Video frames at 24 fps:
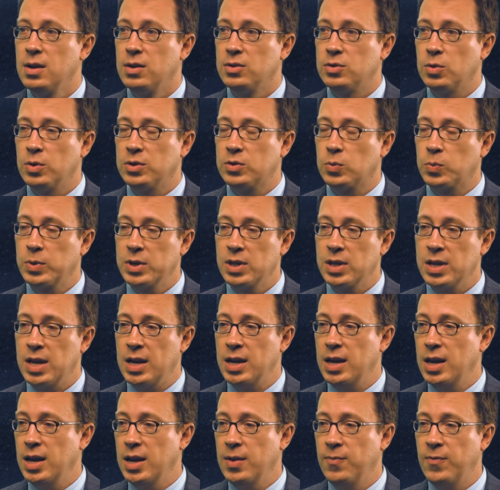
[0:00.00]
So it's really
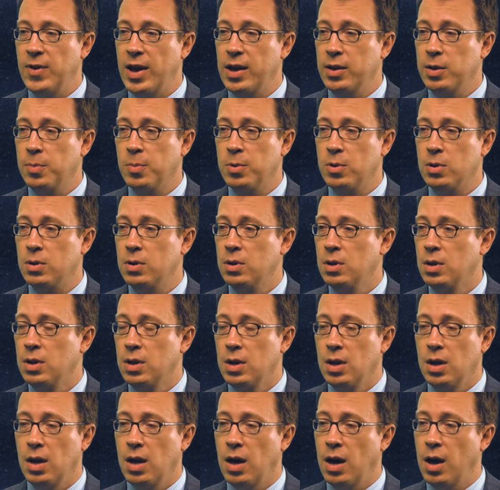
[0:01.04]
an invaluable
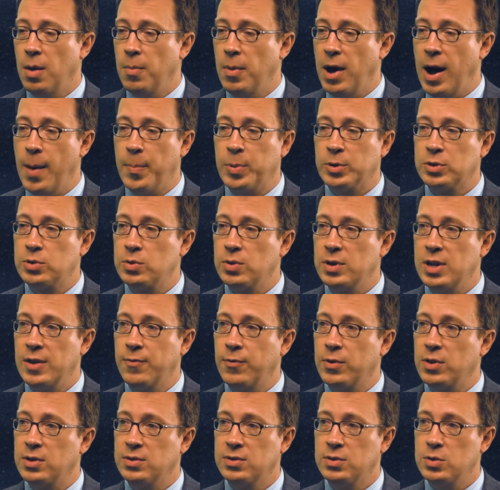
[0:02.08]
um, opportunity
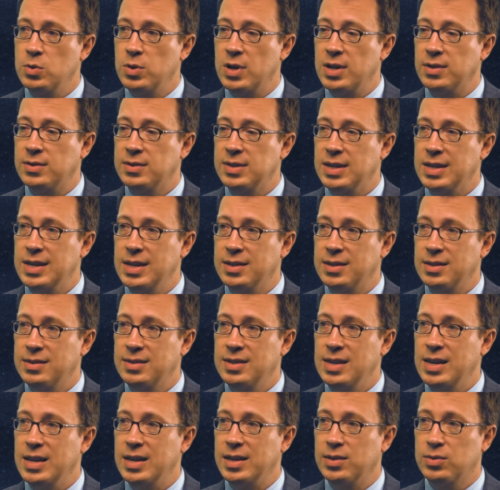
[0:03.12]
for the students to get to
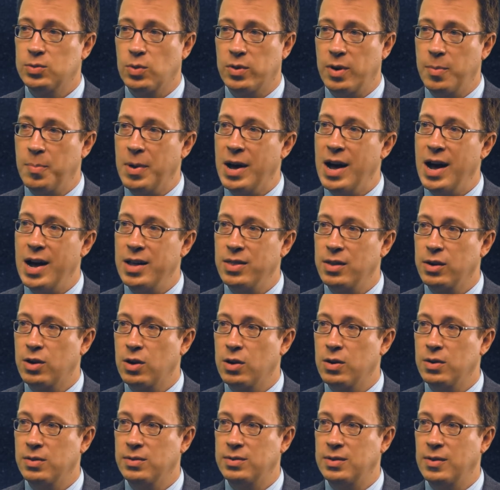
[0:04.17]
see sort of behind the
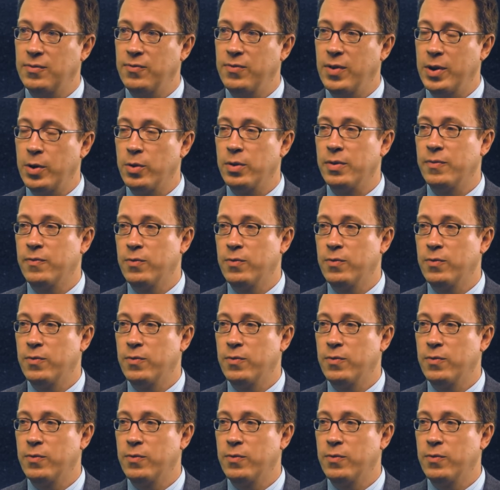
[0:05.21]
curtains of federal